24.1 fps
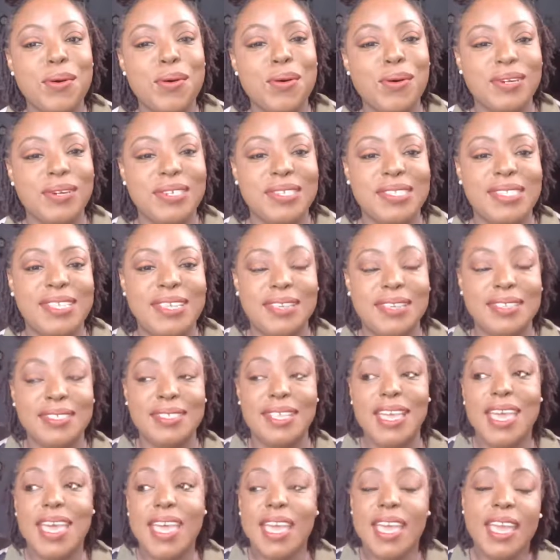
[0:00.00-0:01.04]
order seeds?
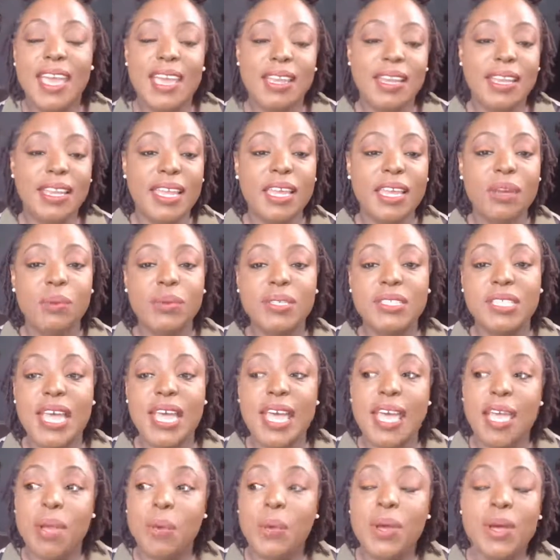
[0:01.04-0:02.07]
And the lady was
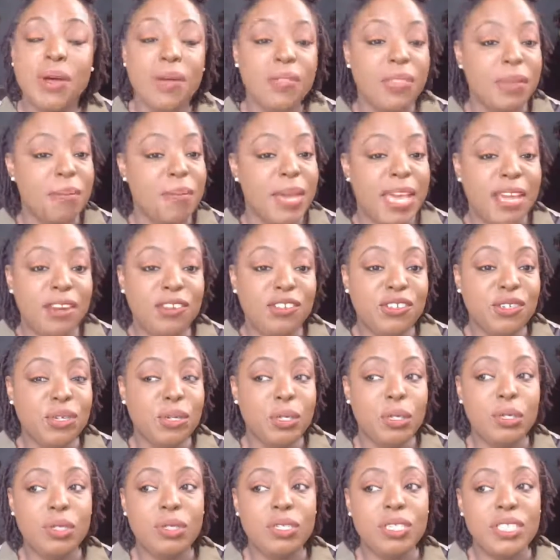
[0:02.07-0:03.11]
like, well, the
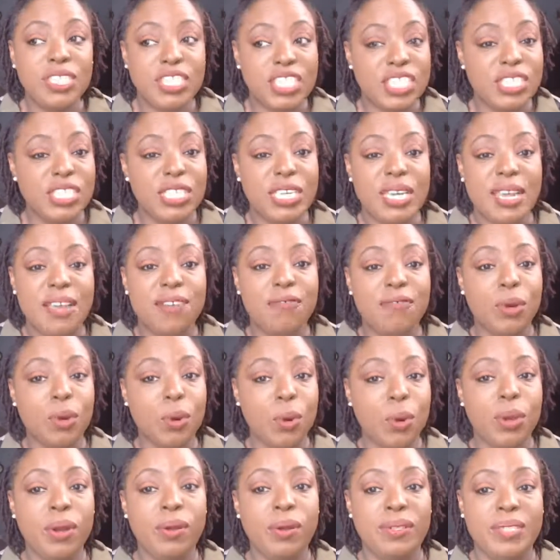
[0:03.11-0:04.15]
manager just never
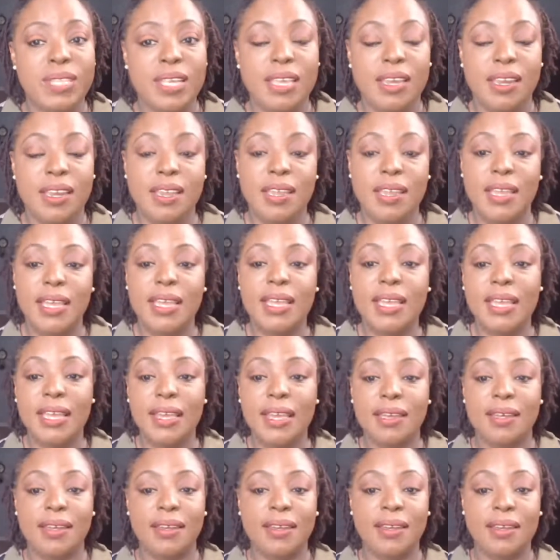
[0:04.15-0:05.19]
orders any.
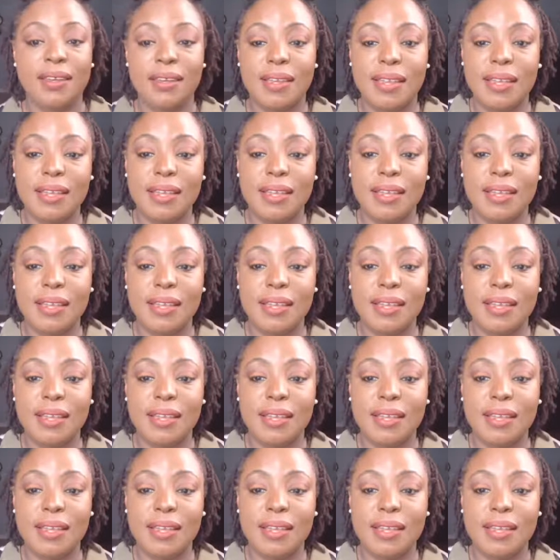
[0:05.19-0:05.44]
And,